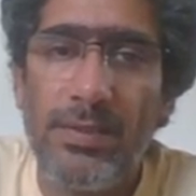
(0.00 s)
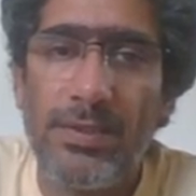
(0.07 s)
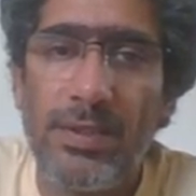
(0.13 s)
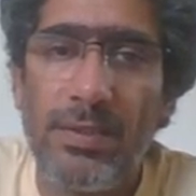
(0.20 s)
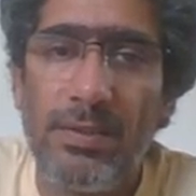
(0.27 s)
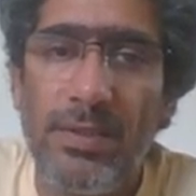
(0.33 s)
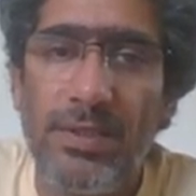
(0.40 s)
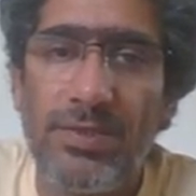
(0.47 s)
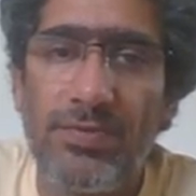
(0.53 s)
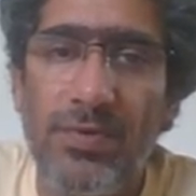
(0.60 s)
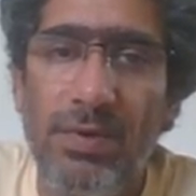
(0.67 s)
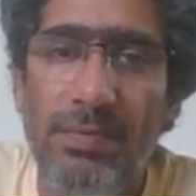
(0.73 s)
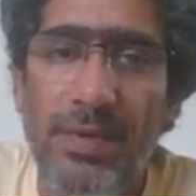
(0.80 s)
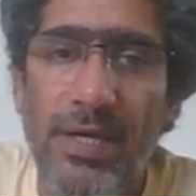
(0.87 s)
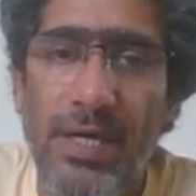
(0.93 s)
so this
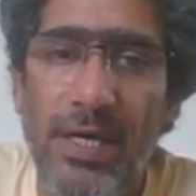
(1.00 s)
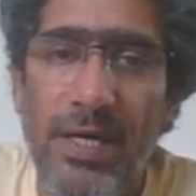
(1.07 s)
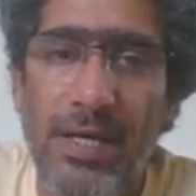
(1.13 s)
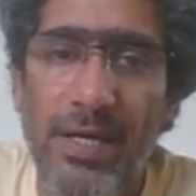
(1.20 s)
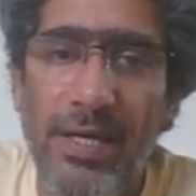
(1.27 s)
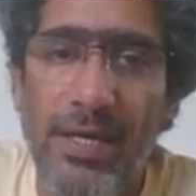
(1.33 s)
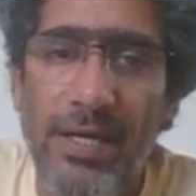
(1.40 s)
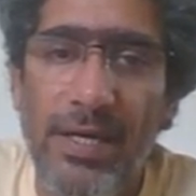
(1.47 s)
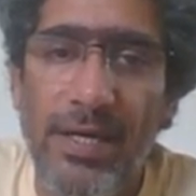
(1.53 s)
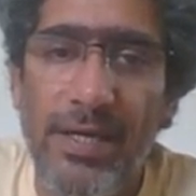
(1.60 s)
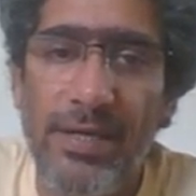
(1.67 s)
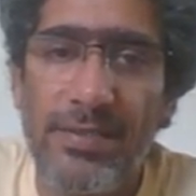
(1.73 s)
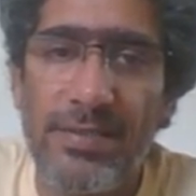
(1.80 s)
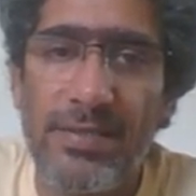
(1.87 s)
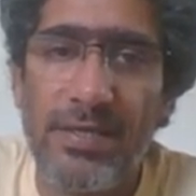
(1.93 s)
would be 9
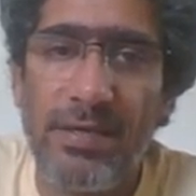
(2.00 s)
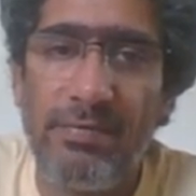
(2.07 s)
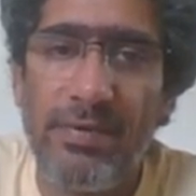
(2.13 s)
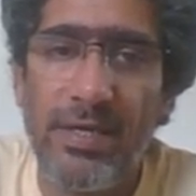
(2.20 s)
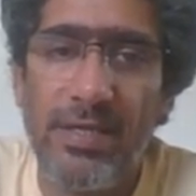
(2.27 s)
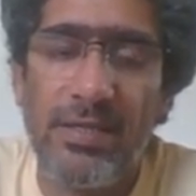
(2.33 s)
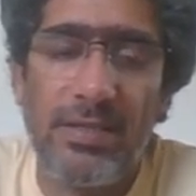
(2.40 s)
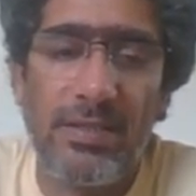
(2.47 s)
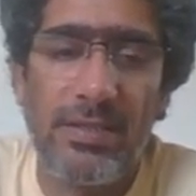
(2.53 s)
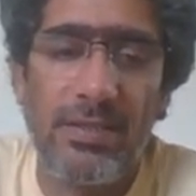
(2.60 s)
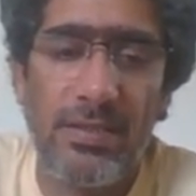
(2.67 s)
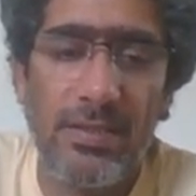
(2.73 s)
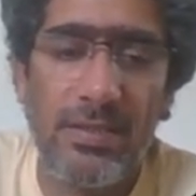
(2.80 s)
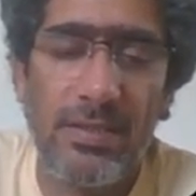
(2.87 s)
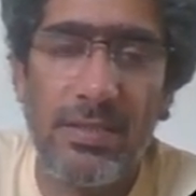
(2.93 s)
8 7
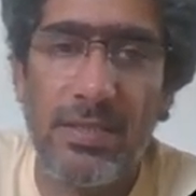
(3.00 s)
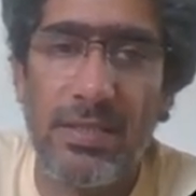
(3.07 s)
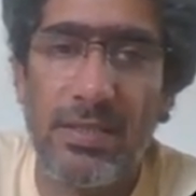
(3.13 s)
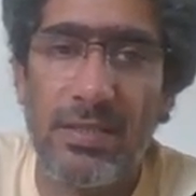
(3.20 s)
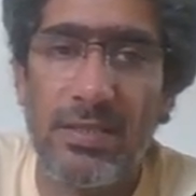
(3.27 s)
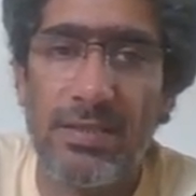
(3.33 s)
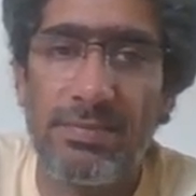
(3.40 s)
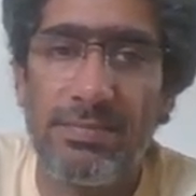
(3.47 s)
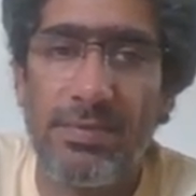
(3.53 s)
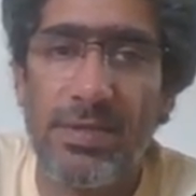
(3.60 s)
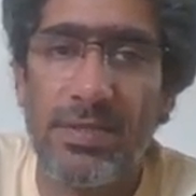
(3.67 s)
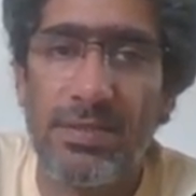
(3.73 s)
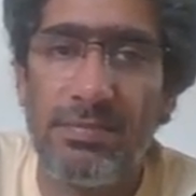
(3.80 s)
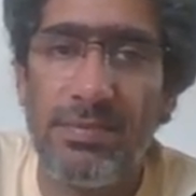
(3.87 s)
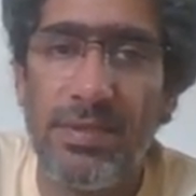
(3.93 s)
6 is
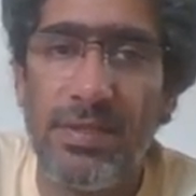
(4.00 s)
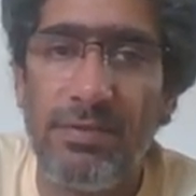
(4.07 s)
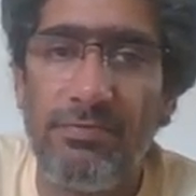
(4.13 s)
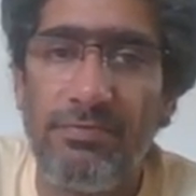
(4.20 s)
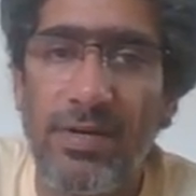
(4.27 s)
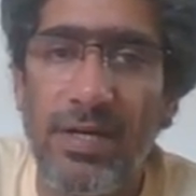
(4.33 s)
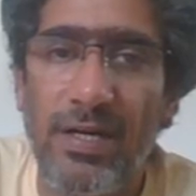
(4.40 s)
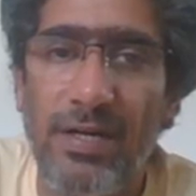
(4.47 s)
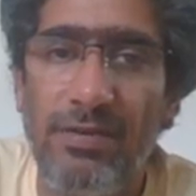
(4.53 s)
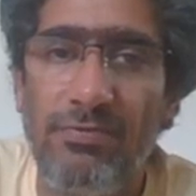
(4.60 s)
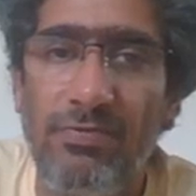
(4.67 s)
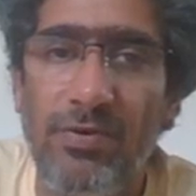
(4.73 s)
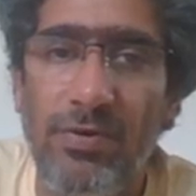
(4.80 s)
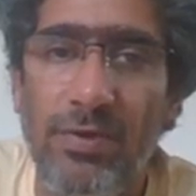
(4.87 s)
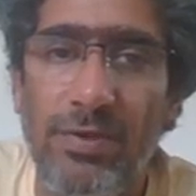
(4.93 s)
possible 5
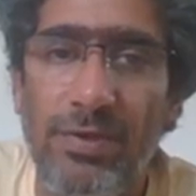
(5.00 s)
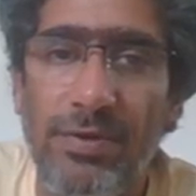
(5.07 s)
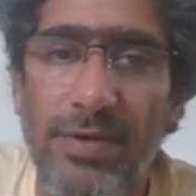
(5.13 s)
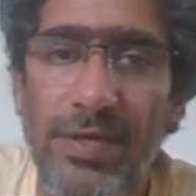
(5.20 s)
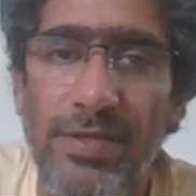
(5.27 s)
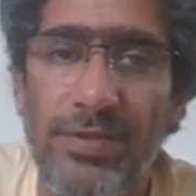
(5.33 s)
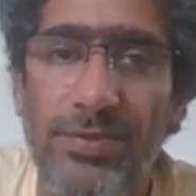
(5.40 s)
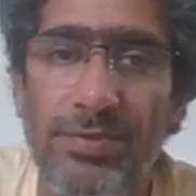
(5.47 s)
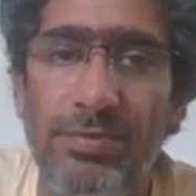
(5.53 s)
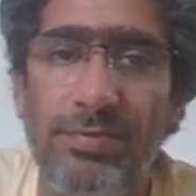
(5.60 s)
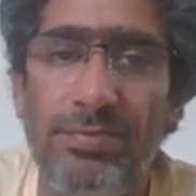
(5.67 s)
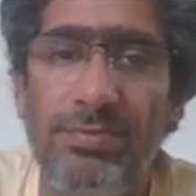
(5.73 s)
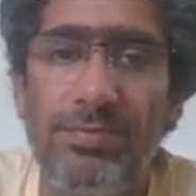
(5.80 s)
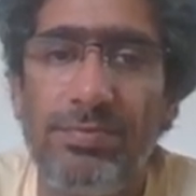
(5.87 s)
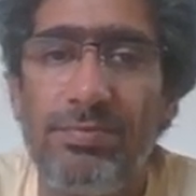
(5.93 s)
4 3 2
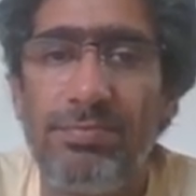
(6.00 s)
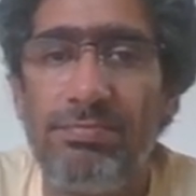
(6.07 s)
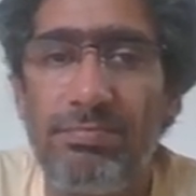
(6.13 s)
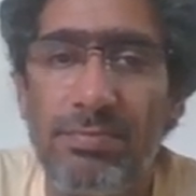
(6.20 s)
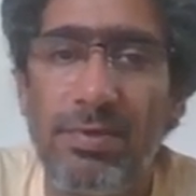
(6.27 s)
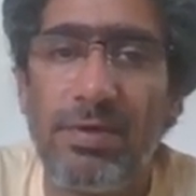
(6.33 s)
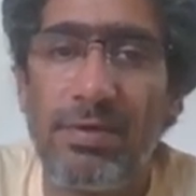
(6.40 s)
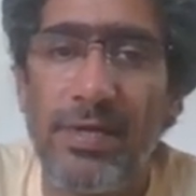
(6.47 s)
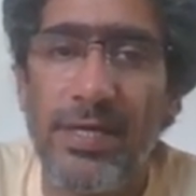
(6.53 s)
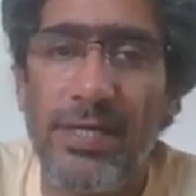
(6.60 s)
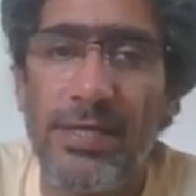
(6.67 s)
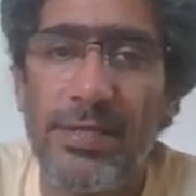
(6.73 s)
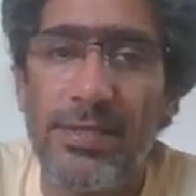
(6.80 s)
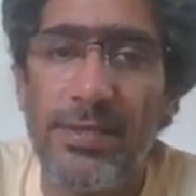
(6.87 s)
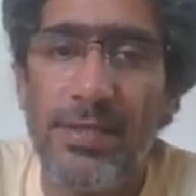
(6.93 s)
all right
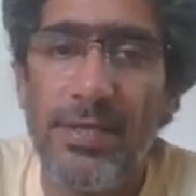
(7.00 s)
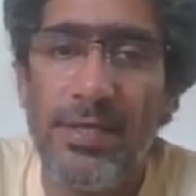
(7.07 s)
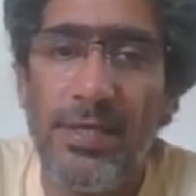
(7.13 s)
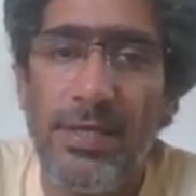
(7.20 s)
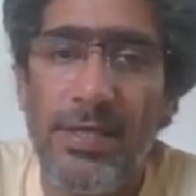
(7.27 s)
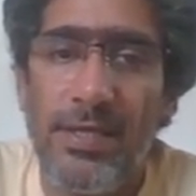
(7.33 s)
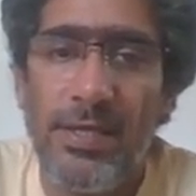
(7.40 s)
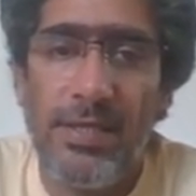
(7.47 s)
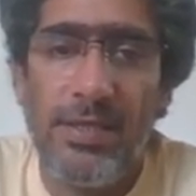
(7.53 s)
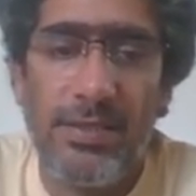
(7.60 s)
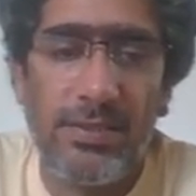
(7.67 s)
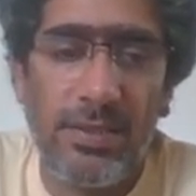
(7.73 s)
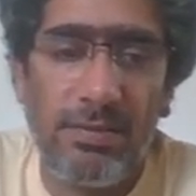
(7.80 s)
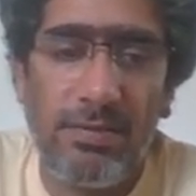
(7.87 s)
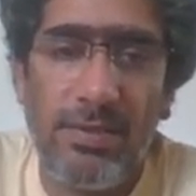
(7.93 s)

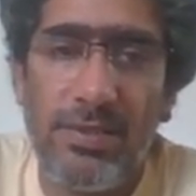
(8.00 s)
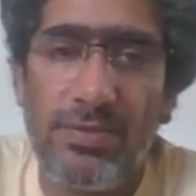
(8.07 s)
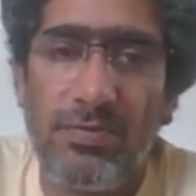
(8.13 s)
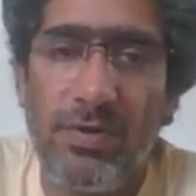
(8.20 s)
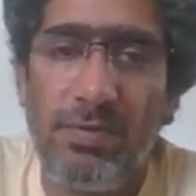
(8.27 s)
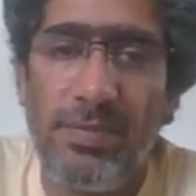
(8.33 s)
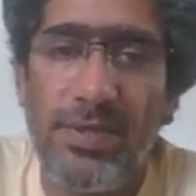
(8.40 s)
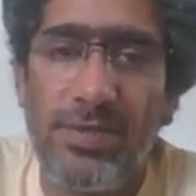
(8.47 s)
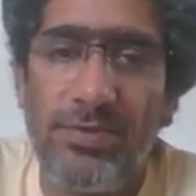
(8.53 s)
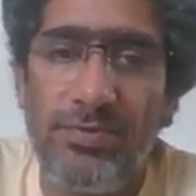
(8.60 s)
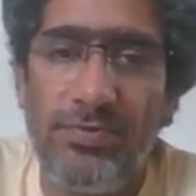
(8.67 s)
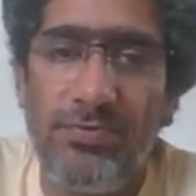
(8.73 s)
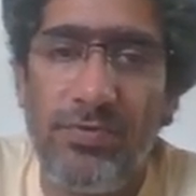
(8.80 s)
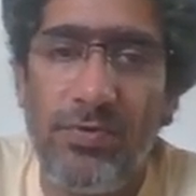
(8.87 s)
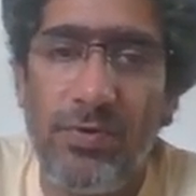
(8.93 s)
so this would be a
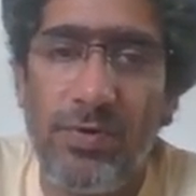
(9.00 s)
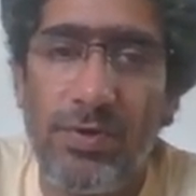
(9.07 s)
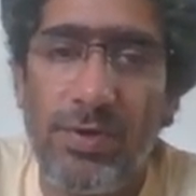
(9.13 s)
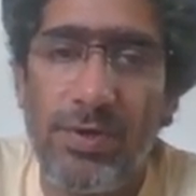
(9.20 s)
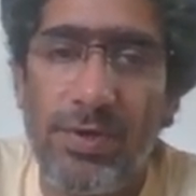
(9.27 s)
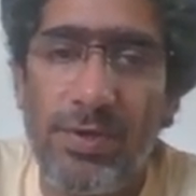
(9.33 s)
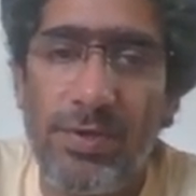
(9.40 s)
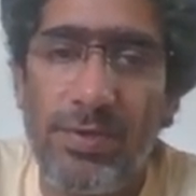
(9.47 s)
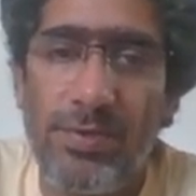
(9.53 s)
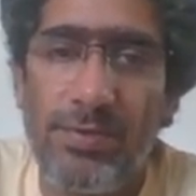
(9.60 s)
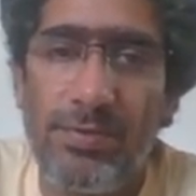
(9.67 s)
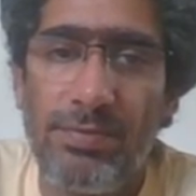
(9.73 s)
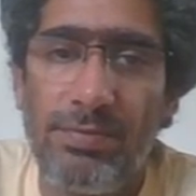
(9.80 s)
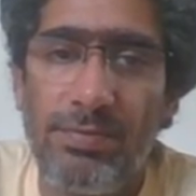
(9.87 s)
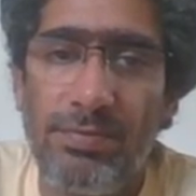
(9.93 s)
2 4
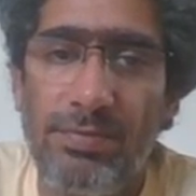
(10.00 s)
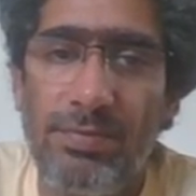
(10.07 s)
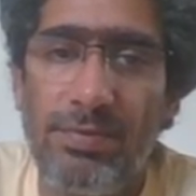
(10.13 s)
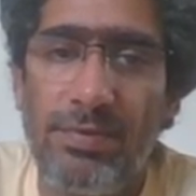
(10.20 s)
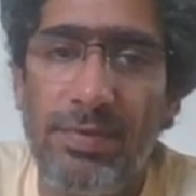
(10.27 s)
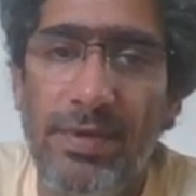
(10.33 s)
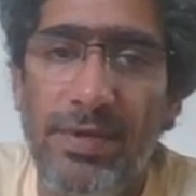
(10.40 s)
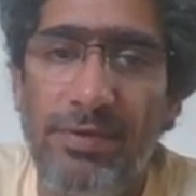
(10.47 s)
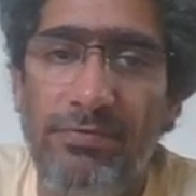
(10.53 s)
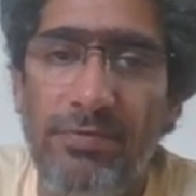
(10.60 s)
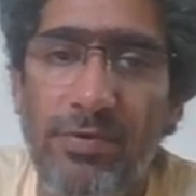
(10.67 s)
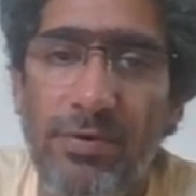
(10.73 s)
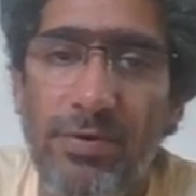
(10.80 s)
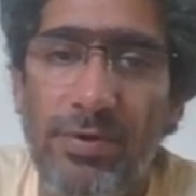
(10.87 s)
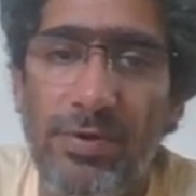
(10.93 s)
3
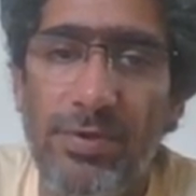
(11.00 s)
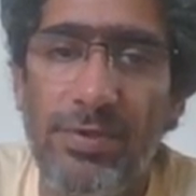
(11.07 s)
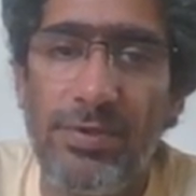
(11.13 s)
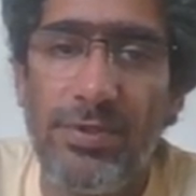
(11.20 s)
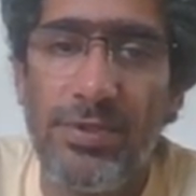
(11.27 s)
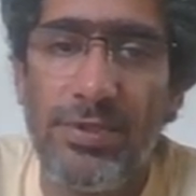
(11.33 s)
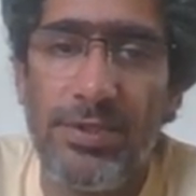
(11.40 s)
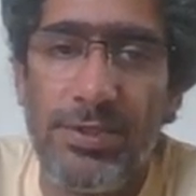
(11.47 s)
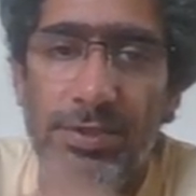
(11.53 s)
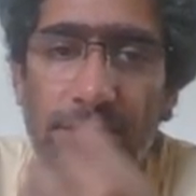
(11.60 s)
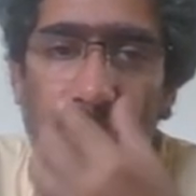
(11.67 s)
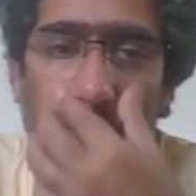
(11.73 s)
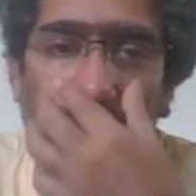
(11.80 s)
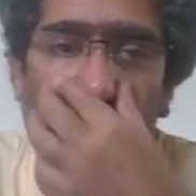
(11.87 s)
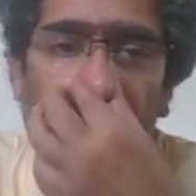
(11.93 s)
4
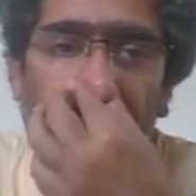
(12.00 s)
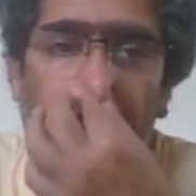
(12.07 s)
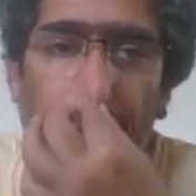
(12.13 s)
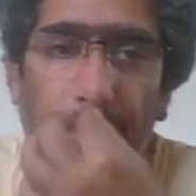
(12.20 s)
2 3